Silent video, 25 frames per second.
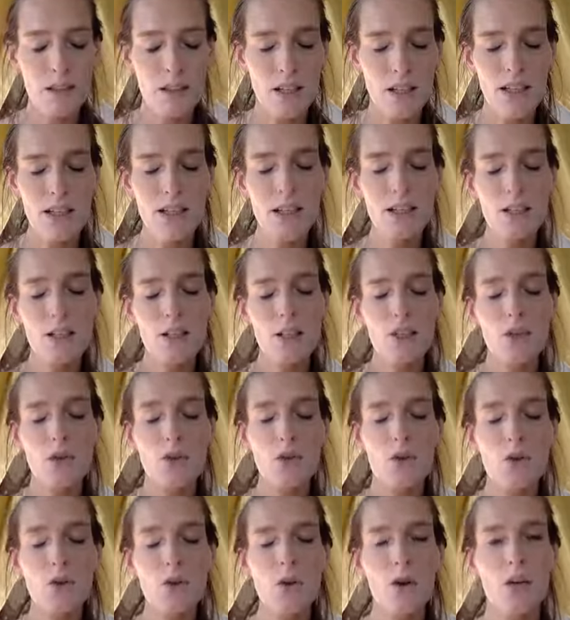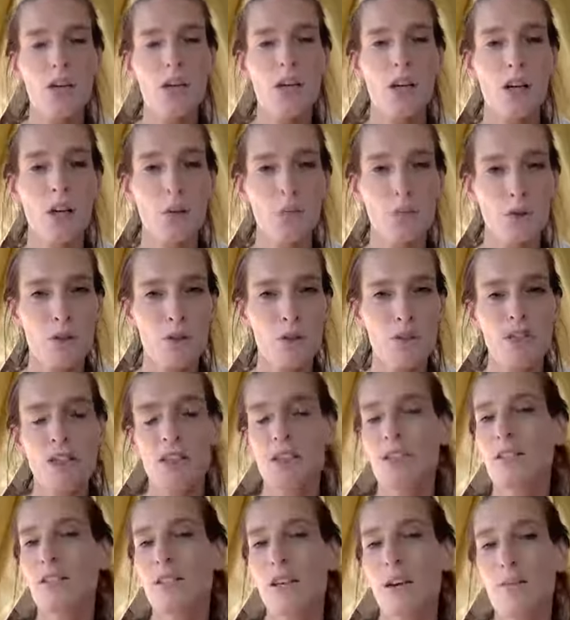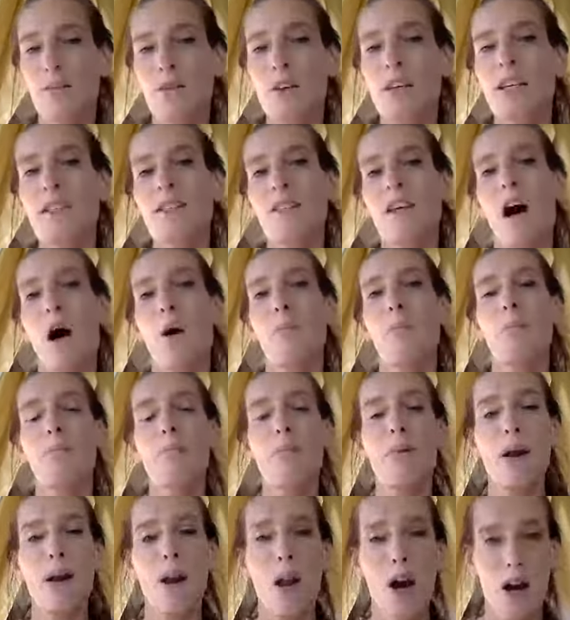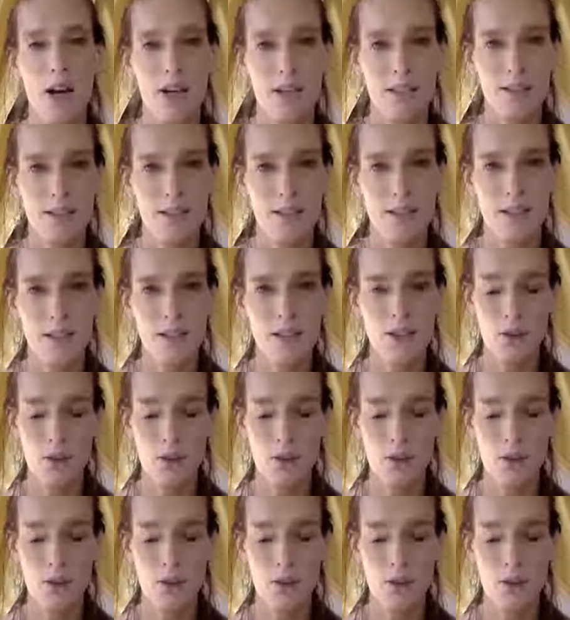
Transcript: either you or the other person, something is unblocked.